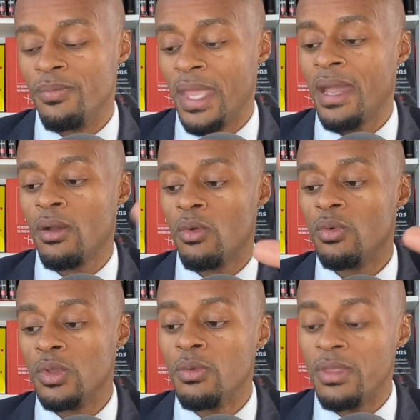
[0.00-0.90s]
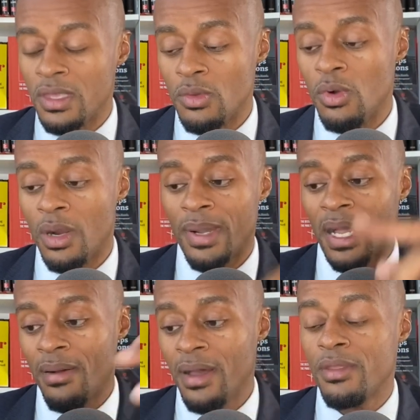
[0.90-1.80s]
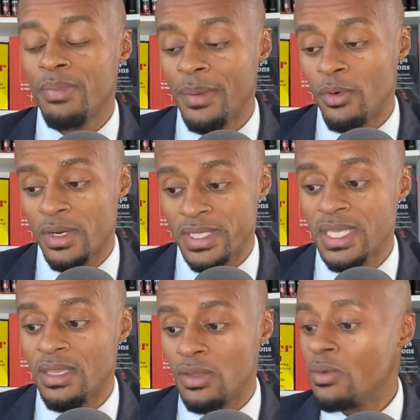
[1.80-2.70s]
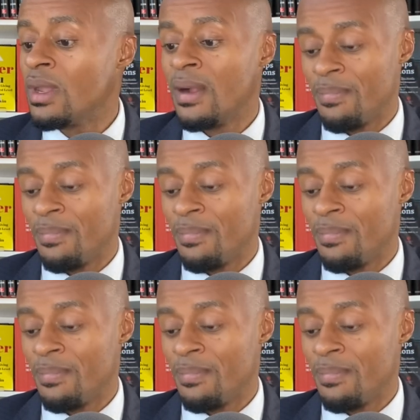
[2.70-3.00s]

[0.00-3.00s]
not who you think you are, but how other people are seeing you.